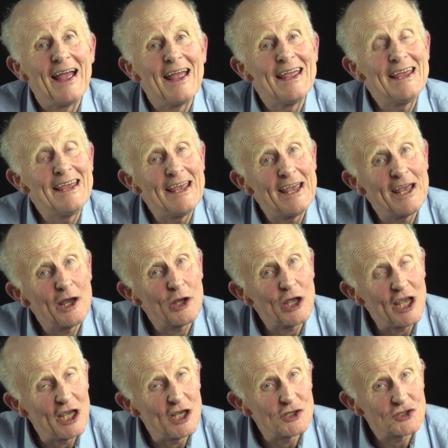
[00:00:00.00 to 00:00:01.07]
Here
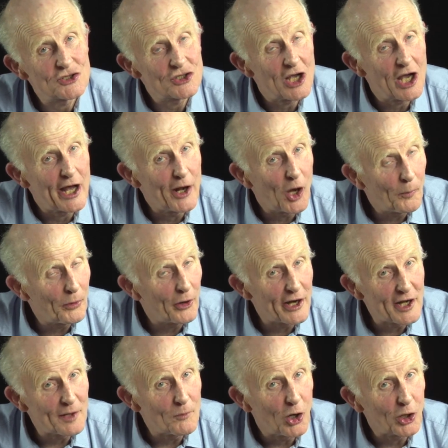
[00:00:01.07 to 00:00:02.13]
is an
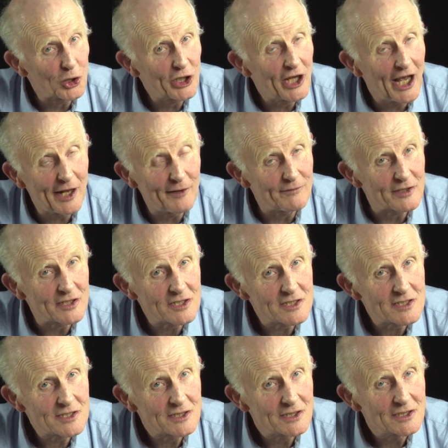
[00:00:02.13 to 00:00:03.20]
operating model
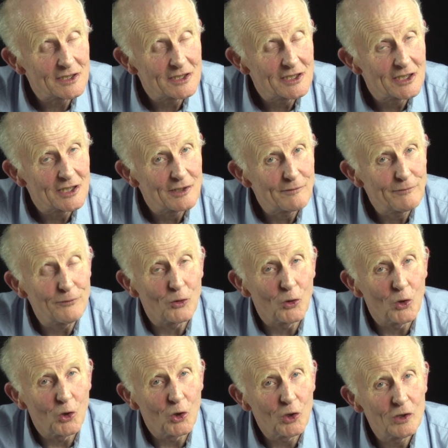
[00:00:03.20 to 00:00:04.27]
canvas
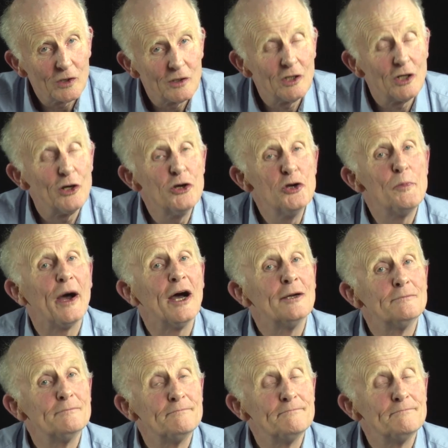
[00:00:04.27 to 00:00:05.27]
for Uber.